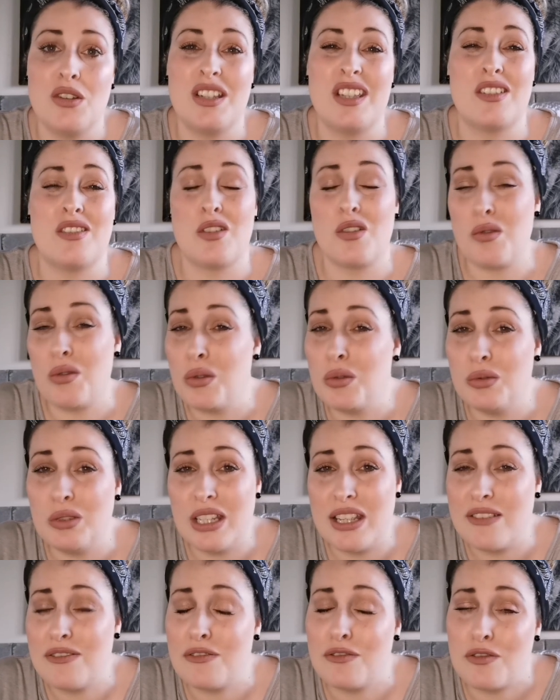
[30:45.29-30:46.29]
It's
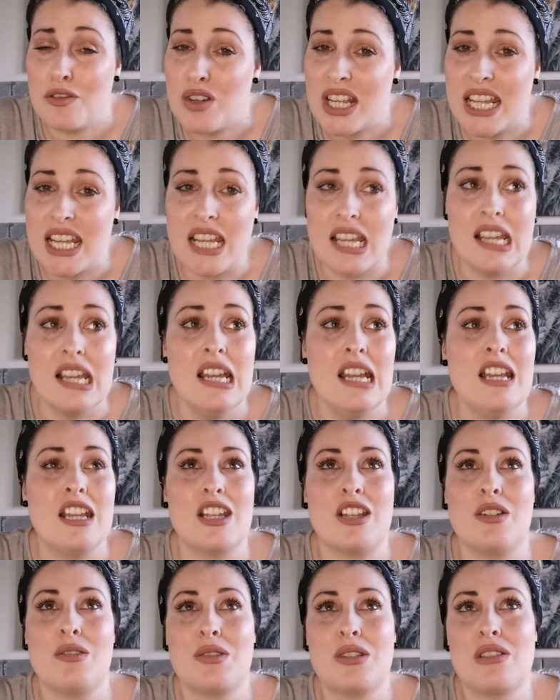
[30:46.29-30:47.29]
cruelty free,
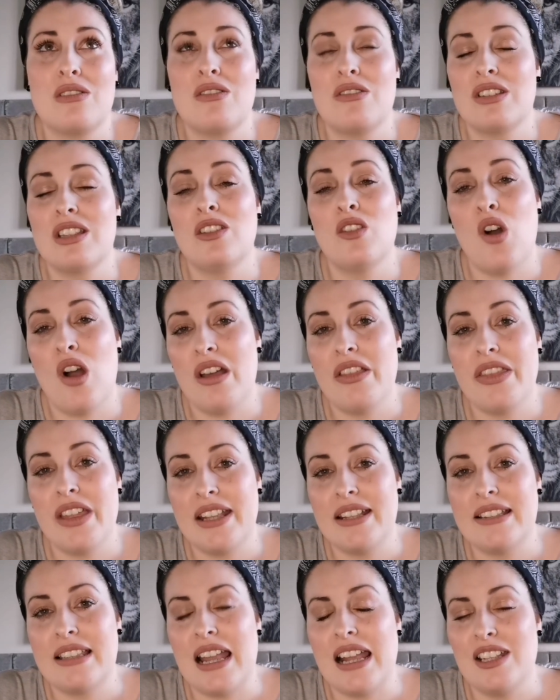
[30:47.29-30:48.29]
you know, so there's a lot of
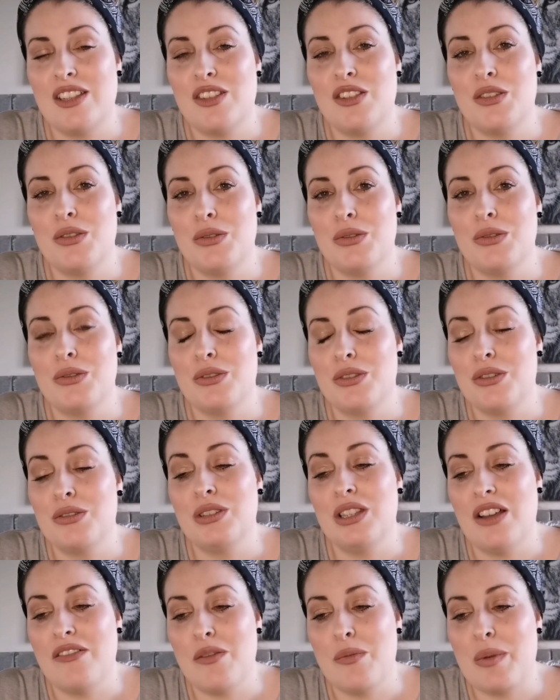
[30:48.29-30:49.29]
things that I do
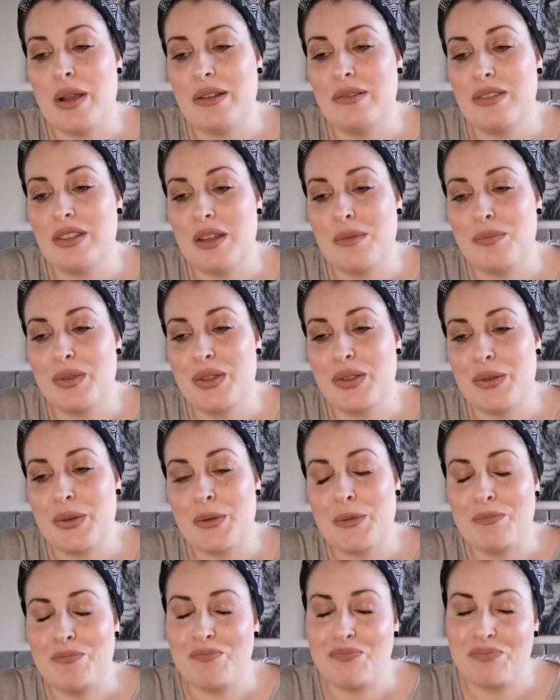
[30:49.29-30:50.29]
love about them. So